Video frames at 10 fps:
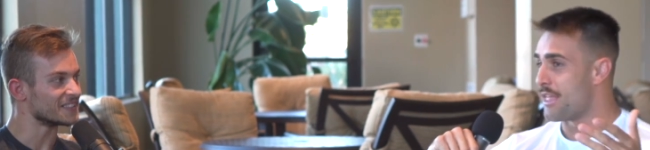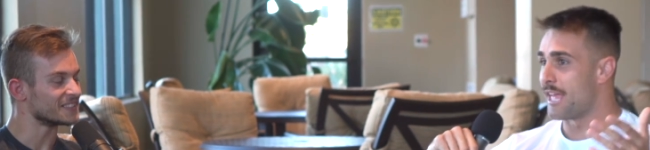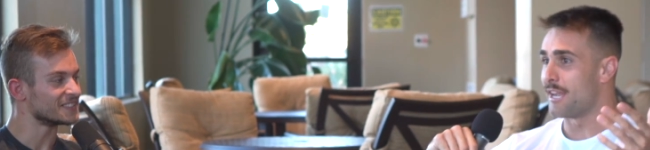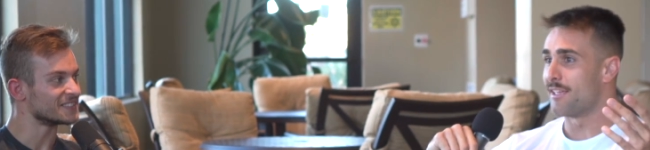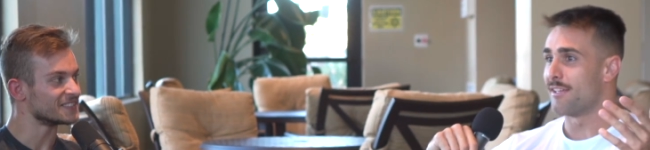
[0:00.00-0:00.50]

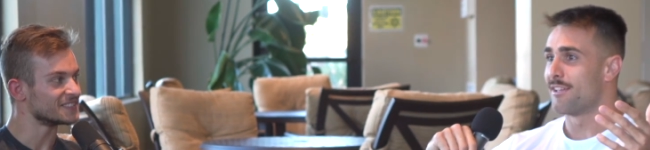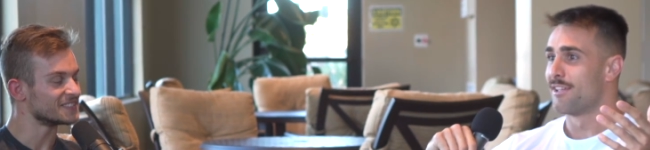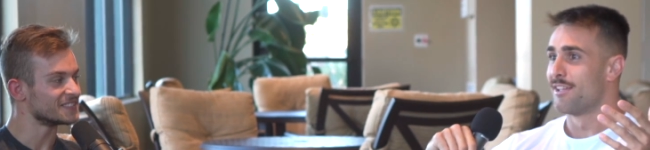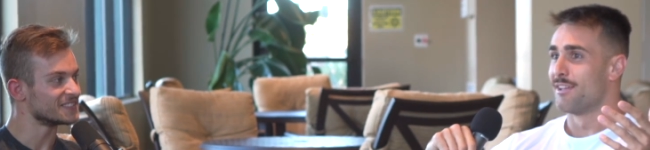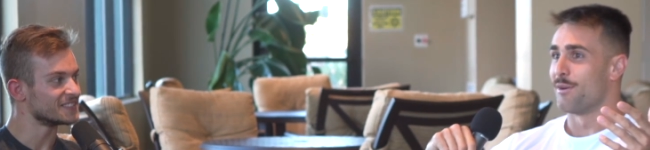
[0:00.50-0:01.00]
Speaker 1: Then
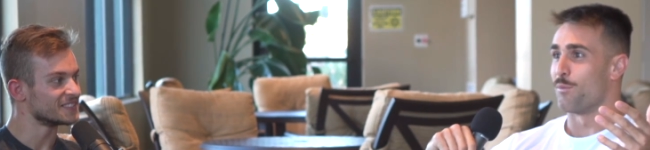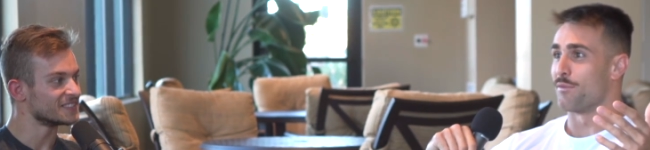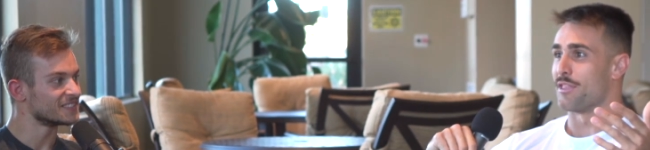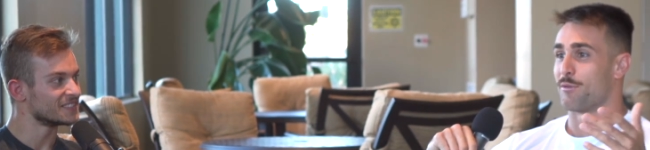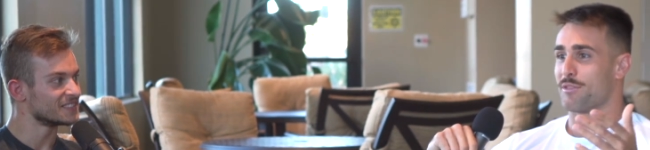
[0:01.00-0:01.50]

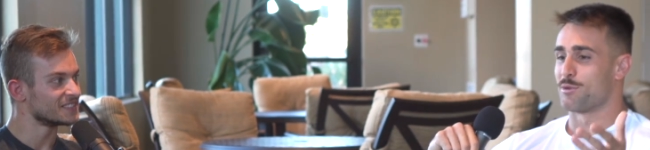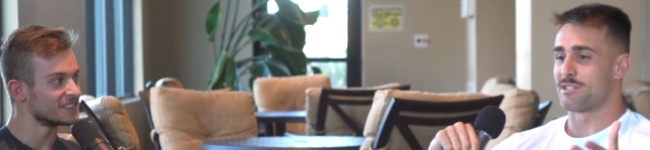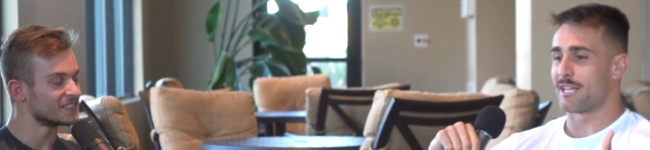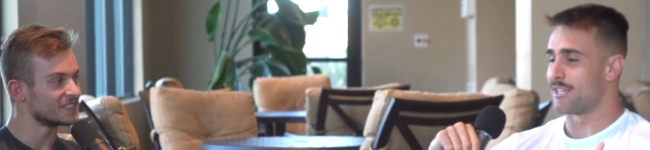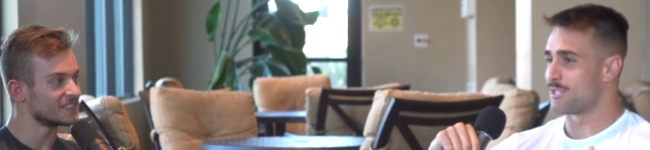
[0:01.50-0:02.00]
there, there, was
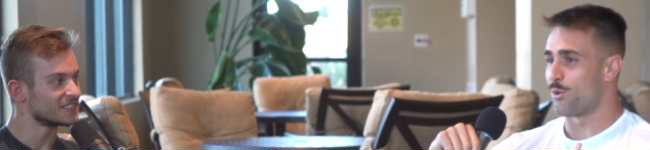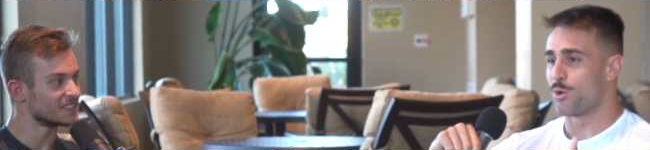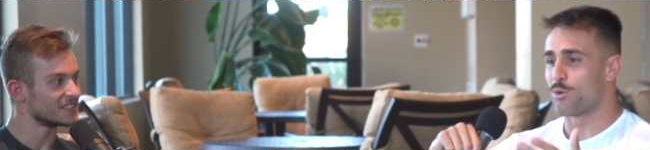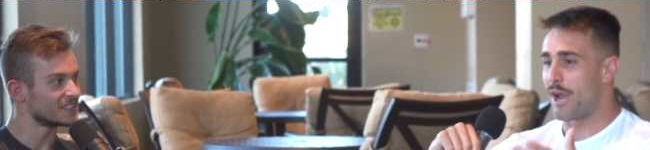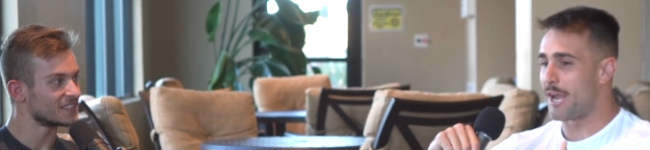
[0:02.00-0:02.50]
like this whole
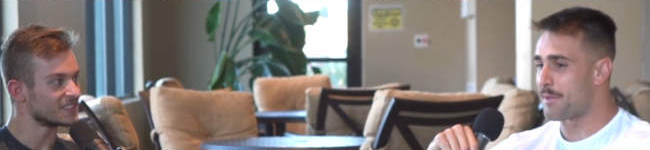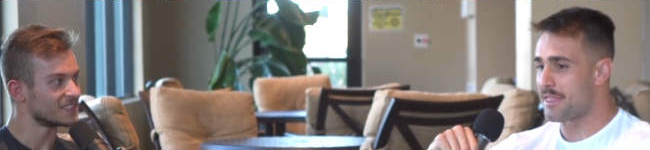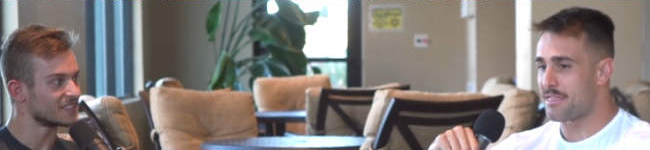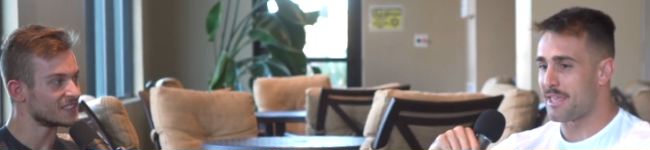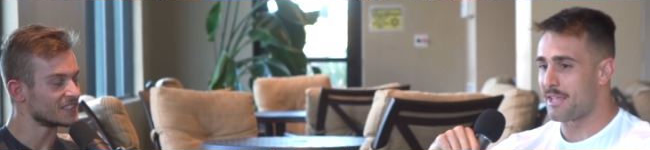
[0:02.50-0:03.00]
grind on me
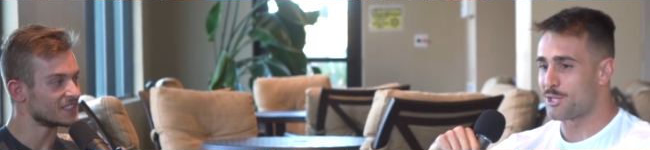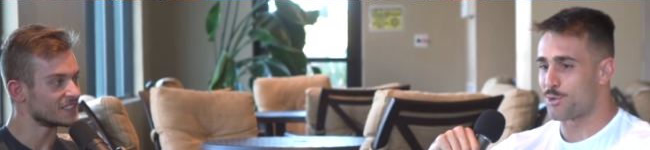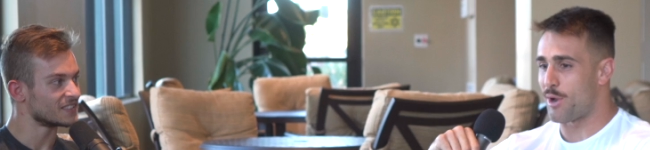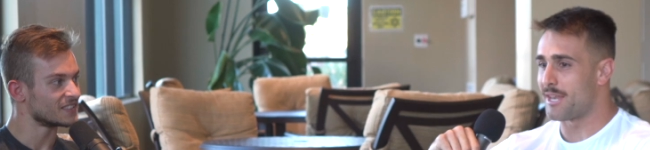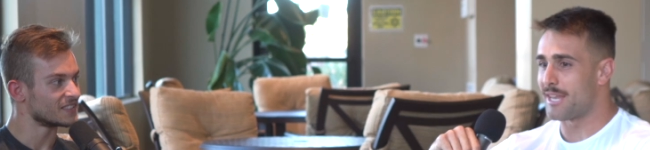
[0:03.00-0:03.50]
thing
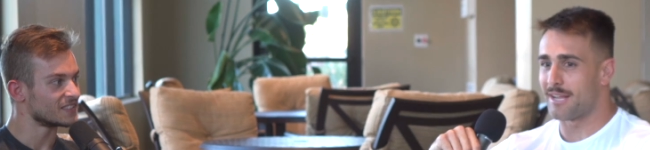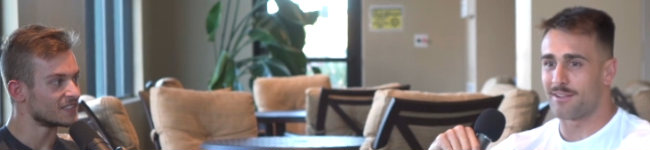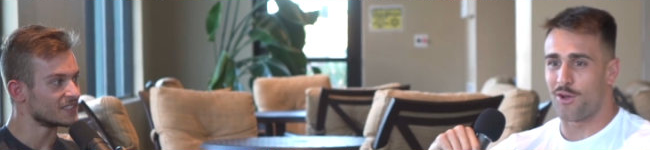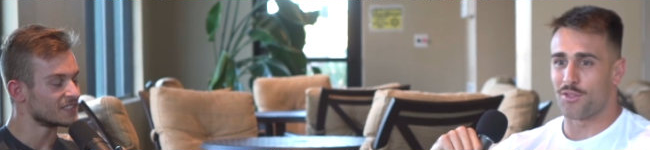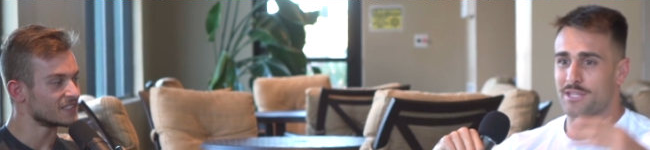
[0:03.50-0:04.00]
trending.
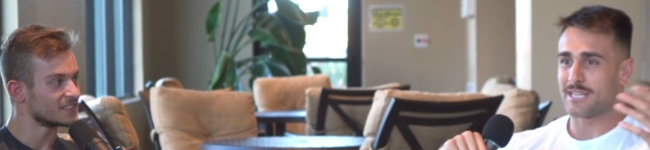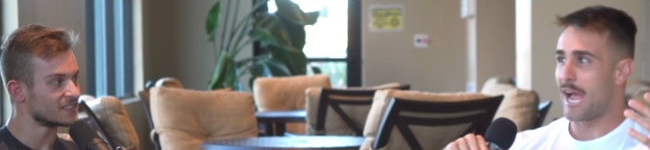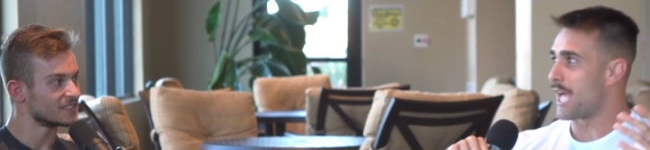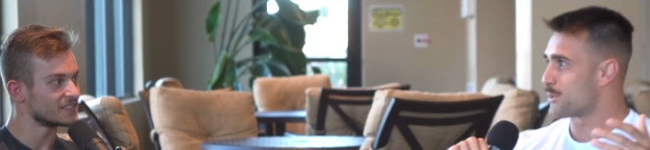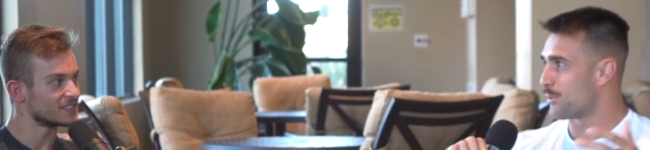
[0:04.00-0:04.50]
All these
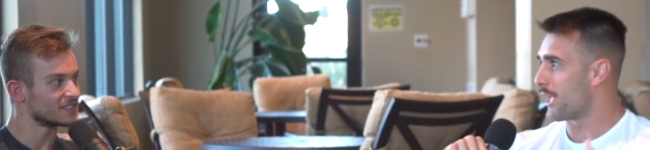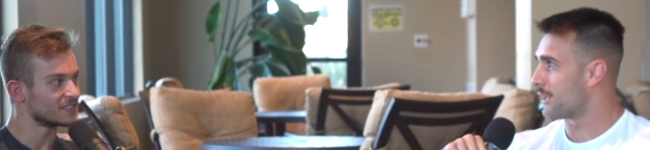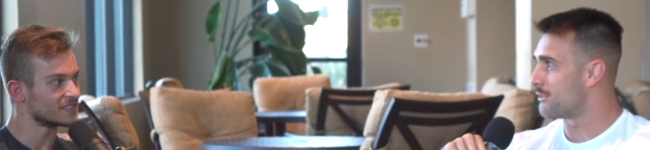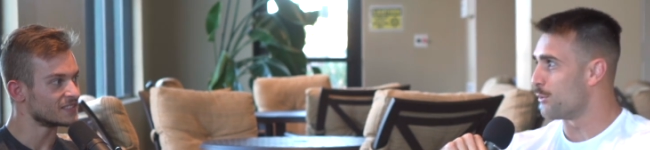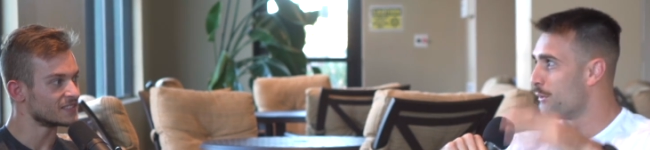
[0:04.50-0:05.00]
guys were
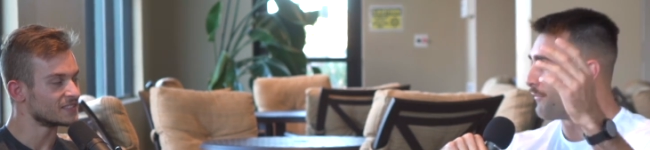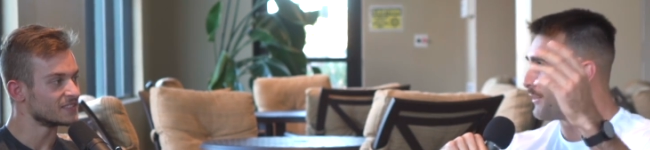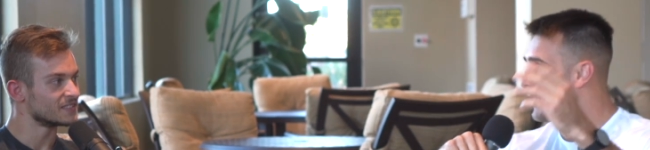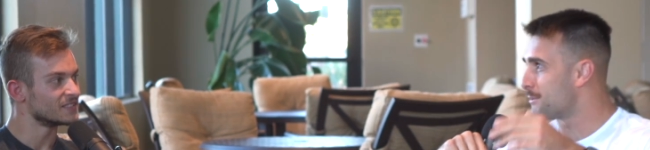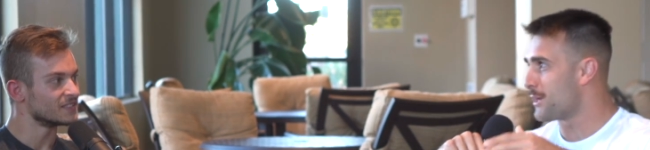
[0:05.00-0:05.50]
like doing
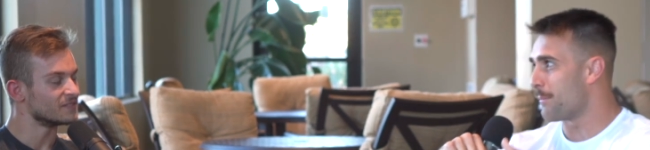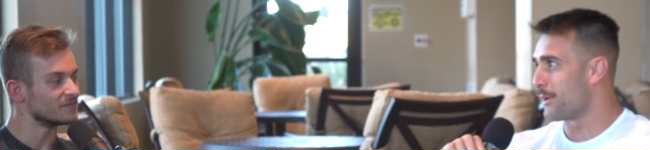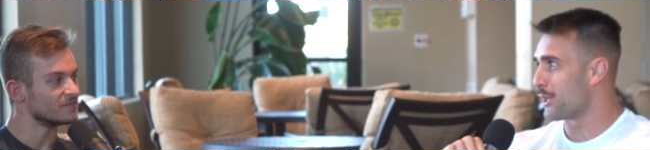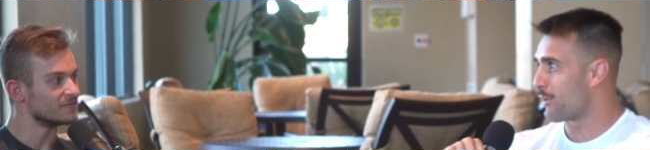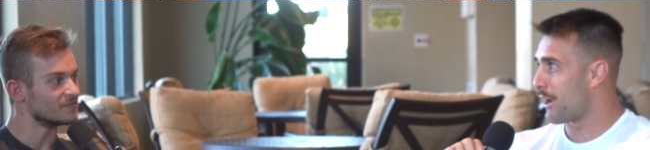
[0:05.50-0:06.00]
flips,
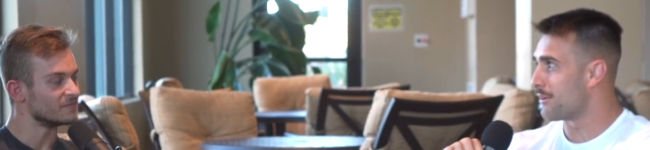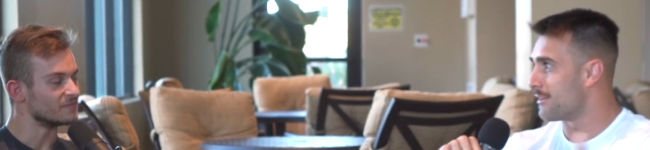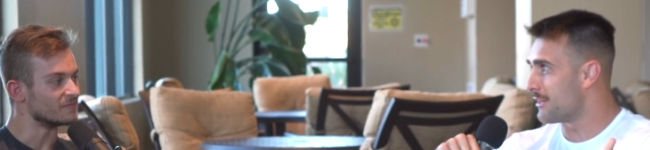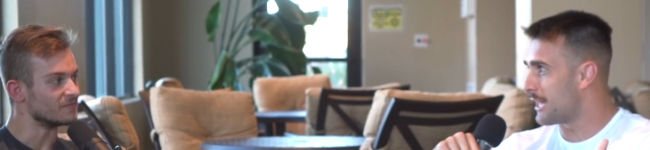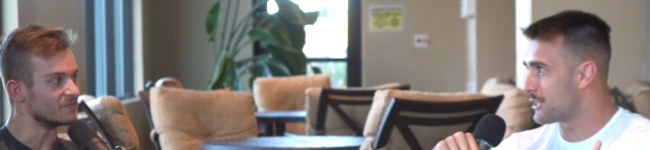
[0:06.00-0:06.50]
humping on the ground
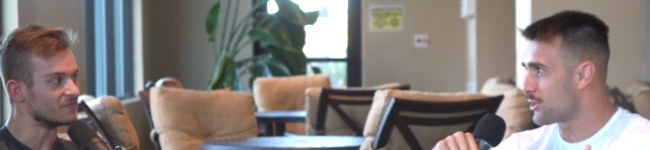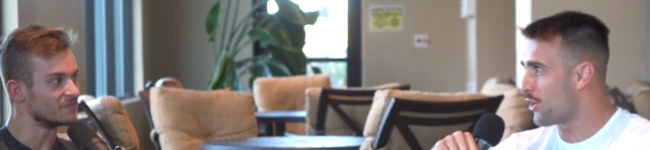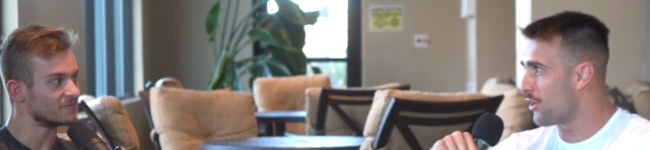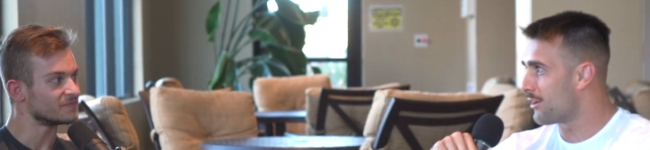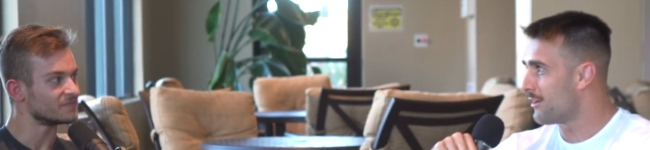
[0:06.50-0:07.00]
to that mm-hmm.
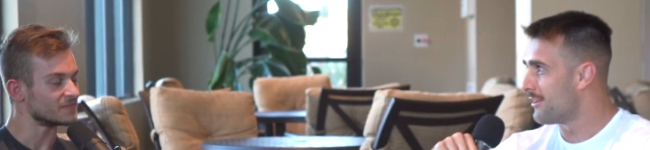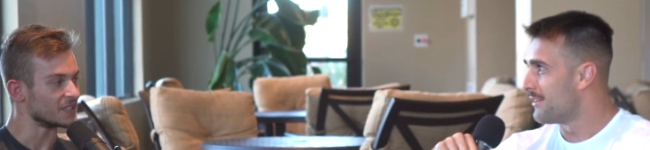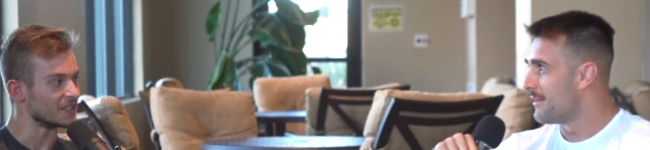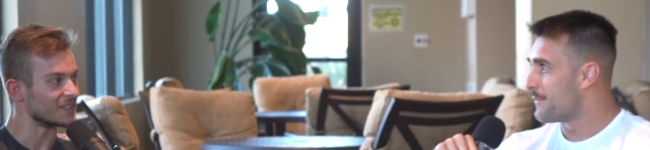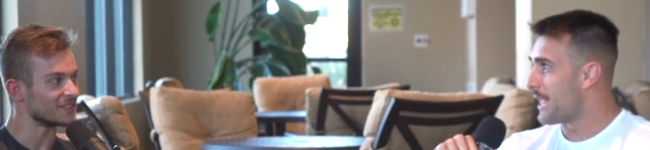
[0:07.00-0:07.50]
song.
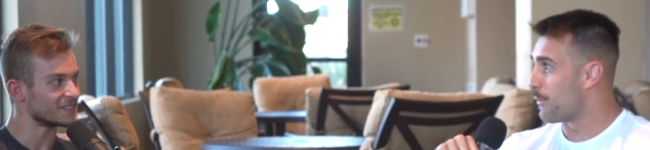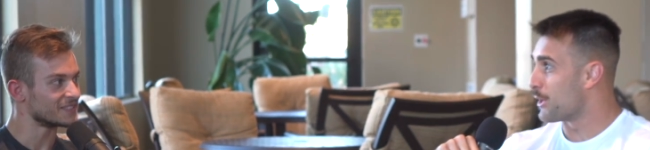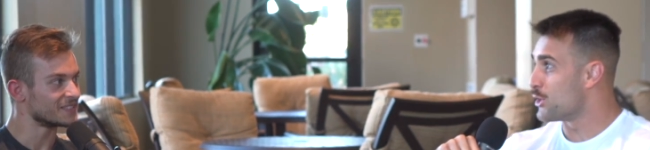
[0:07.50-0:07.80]
Yeah. And we